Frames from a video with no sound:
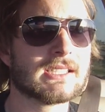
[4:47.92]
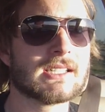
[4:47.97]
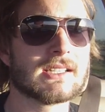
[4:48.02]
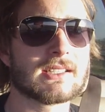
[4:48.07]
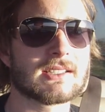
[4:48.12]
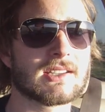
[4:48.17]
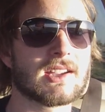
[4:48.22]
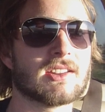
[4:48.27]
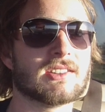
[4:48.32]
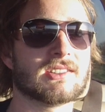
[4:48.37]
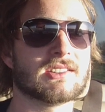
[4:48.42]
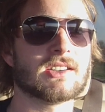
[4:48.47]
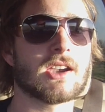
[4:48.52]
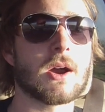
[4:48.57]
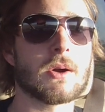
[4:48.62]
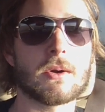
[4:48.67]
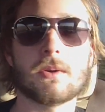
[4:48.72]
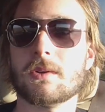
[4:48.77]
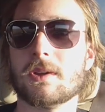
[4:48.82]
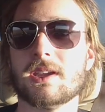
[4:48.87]
Because,
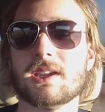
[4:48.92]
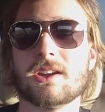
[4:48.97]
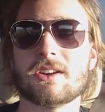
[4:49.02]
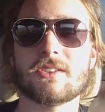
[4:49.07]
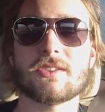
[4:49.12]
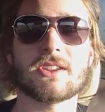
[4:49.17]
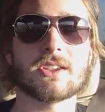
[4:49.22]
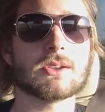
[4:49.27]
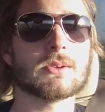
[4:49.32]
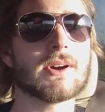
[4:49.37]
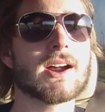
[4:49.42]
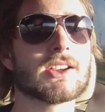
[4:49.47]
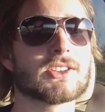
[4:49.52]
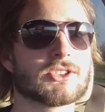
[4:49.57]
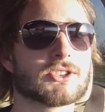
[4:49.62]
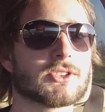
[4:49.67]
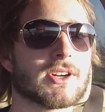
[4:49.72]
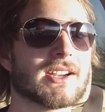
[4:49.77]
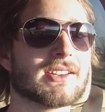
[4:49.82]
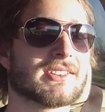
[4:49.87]
here in the US,
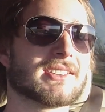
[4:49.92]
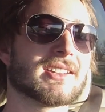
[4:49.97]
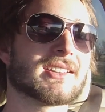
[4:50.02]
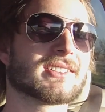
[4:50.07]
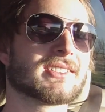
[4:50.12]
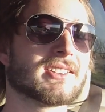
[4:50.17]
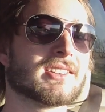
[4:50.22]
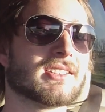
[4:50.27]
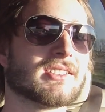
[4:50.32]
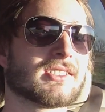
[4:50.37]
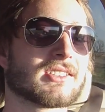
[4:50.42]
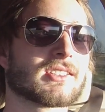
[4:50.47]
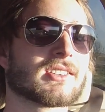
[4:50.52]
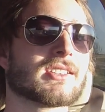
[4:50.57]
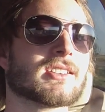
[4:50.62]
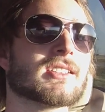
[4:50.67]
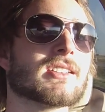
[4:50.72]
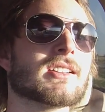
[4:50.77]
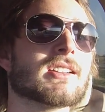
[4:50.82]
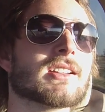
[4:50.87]
straight 6s
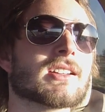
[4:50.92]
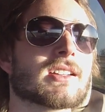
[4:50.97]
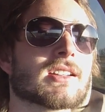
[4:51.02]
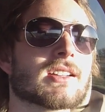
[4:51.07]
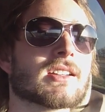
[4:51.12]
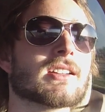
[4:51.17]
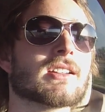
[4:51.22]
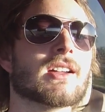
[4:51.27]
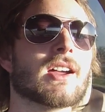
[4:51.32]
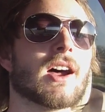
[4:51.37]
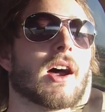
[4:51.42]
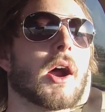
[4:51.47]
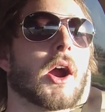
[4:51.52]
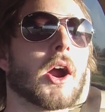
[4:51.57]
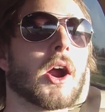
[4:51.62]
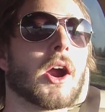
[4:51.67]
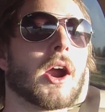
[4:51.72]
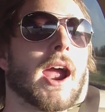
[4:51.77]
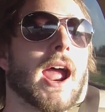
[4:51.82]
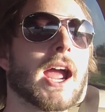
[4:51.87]

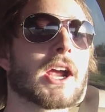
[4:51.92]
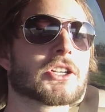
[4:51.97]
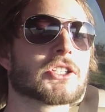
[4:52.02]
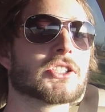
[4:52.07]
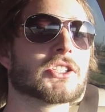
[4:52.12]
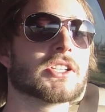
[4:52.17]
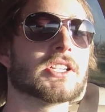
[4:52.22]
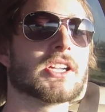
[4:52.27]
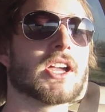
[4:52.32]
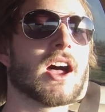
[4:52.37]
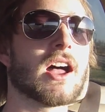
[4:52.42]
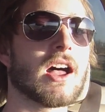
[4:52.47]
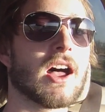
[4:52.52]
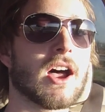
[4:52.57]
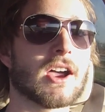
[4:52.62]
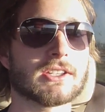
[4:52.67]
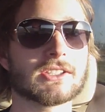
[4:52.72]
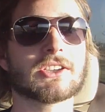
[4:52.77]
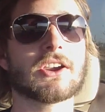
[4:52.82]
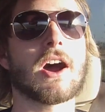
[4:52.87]
are actually
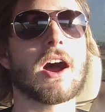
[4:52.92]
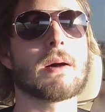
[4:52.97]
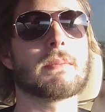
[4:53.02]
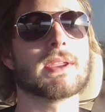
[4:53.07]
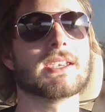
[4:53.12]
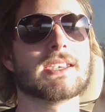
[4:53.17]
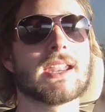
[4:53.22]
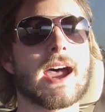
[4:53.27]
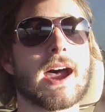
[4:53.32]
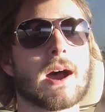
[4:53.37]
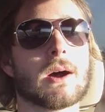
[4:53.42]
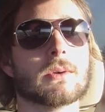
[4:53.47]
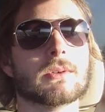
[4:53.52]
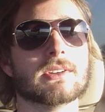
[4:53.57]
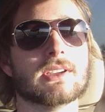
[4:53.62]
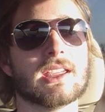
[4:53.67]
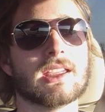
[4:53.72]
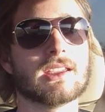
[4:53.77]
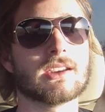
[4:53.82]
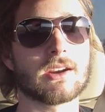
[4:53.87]
uncommon now.
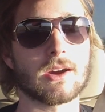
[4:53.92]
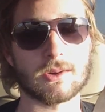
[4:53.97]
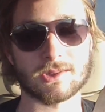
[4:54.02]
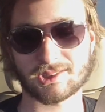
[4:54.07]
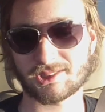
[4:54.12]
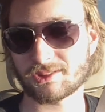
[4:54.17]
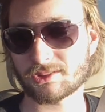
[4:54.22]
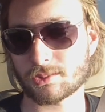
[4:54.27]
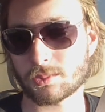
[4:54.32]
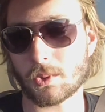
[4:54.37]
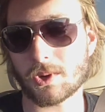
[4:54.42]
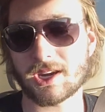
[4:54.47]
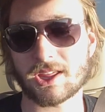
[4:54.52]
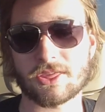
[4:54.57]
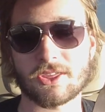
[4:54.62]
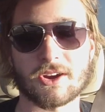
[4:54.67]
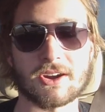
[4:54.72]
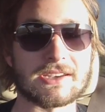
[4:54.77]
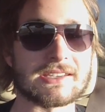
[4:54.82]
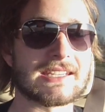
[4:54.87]
It's
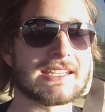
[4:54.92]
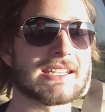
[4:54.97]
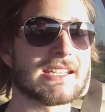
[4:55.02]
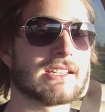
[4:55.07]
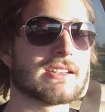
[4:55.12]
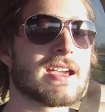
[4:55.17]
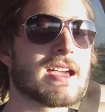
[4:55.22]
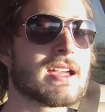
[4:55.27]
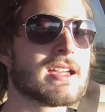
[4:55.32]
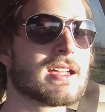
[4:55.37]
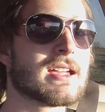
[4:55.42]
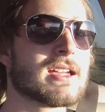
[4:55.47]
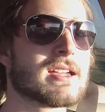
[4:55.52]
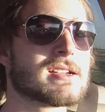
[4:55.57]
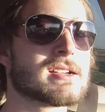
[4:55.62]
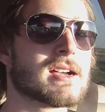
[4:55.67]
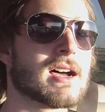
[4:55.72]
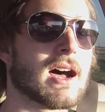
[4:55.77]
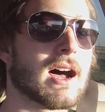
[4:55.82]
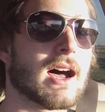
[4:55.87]
2013.
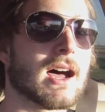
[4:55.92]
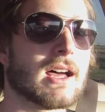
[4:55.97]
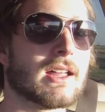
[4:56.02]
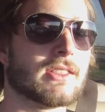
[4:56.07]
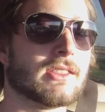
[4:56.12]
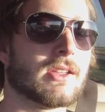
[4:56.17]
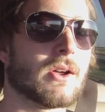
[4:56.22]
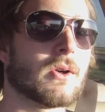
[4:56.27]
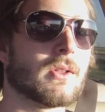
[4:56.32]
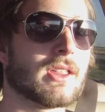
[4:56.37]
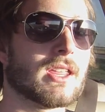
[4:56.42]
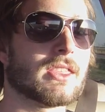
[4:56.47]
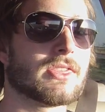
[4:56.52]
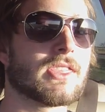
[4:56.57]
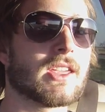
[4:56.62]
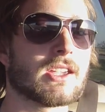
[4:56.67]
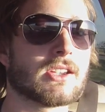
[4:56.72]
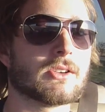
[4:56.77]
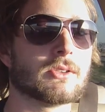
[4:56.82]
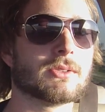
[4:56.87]
The only
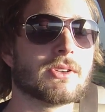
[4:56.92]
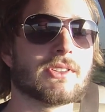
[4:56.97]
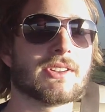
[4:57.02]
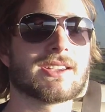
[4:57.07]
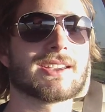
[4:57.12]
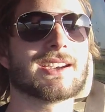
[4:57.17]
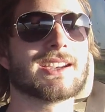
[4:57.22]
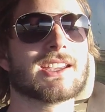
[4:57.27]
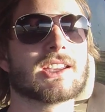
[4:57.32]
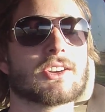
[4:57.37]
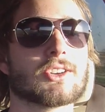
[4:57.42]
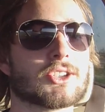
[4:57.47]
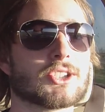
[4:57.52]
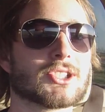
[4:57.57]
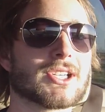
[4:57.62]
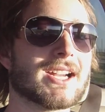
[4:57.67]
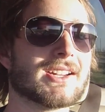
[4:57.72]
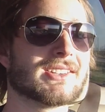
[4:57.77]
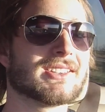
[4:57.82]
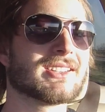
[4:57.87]
thing you're really going to get a
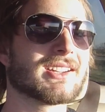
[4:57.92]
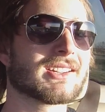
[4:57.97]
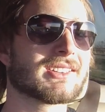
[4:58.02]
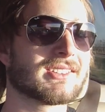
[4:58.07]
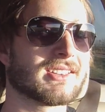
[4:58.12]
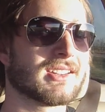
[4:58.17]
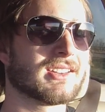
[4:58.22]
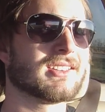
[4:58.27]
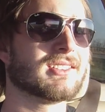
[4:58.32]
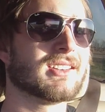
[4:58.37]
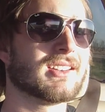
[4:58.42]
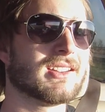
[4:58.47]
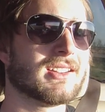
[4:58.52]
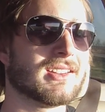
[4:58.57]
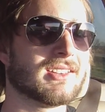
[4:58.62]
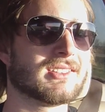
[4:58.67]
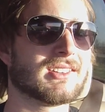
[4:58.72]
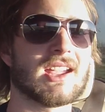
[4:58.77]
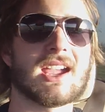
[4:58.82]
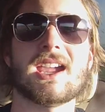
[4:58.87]
straight 6 in
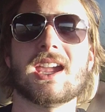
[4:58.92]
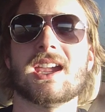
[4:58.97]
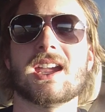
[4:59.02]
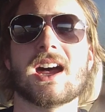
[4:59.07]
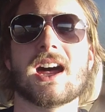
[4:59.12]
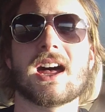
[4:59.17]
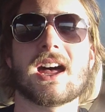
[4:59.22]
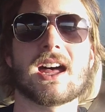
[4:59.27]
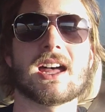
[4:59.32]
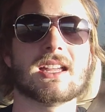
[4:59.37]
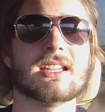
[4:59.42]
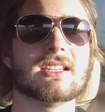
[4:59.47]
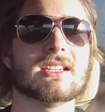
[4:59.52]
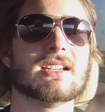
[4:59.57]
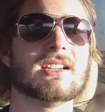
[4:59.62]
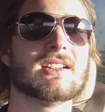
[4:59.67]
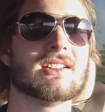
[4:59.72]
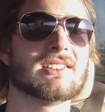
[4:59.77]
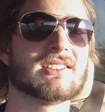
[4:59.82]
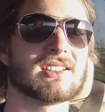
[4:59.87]
is a
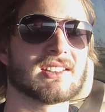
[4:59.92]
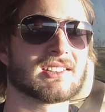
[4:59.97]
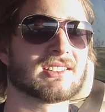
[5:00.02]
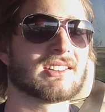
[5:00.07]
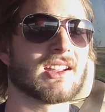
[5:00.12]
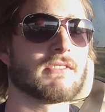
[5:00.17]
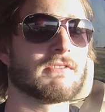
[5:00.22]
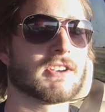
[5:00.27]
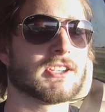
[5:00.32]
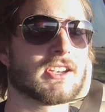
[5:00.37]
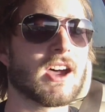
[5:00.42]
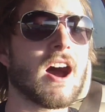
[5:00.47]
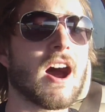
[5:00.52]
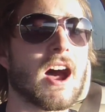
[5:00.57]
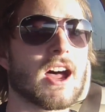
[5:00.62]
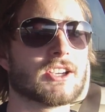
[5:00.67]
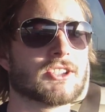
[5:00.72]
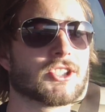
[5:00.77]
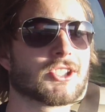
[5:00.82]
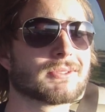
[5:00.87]
6.7
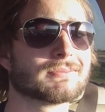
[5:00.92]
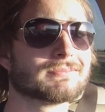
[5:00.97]
Dodge.